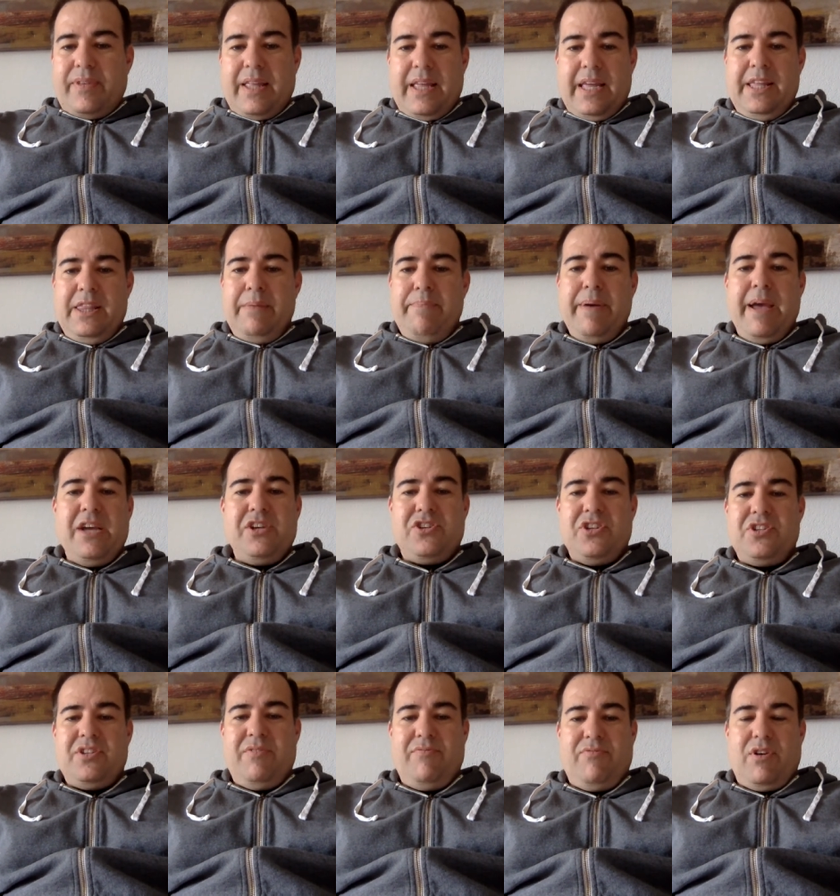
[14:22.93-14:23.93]
in the
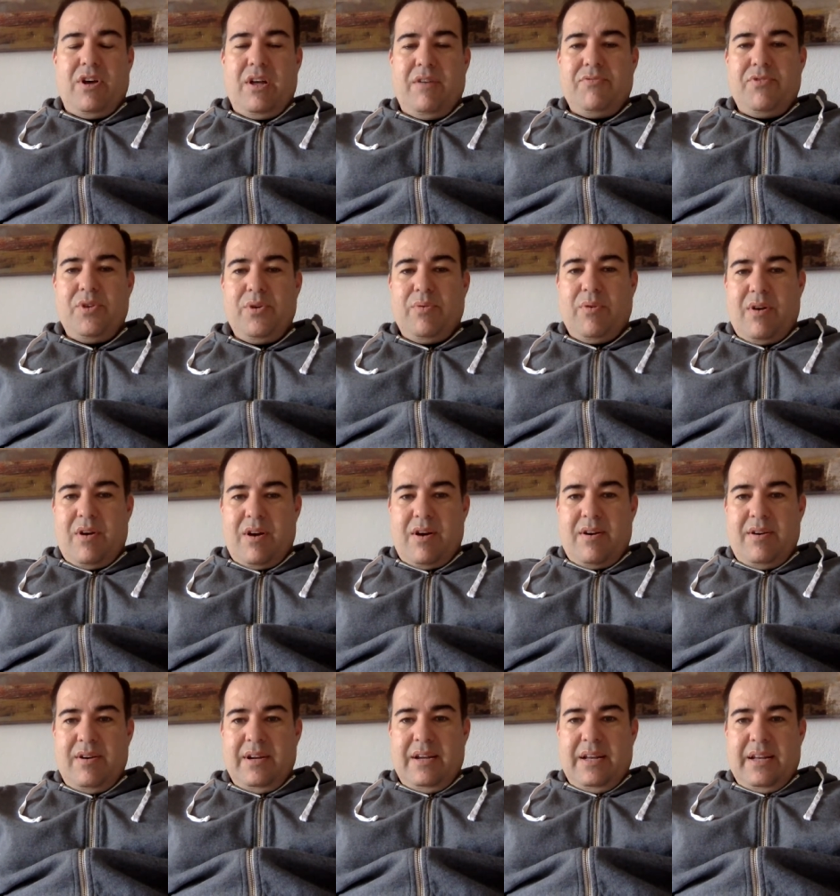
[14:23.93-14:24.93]
patients involved who
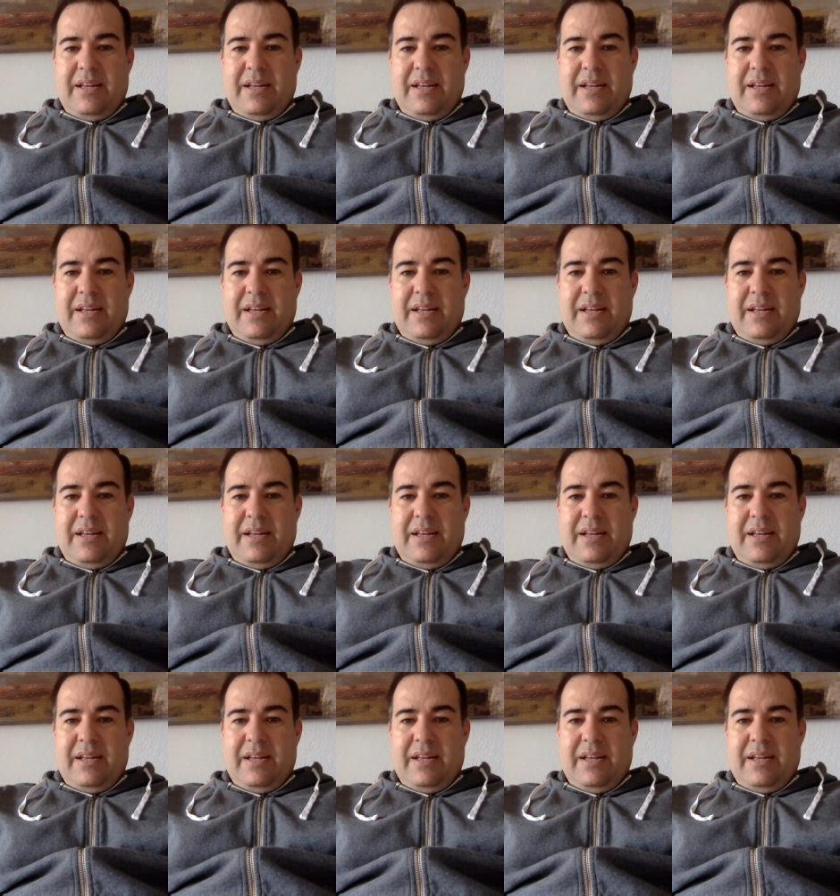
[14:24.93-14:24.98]
are,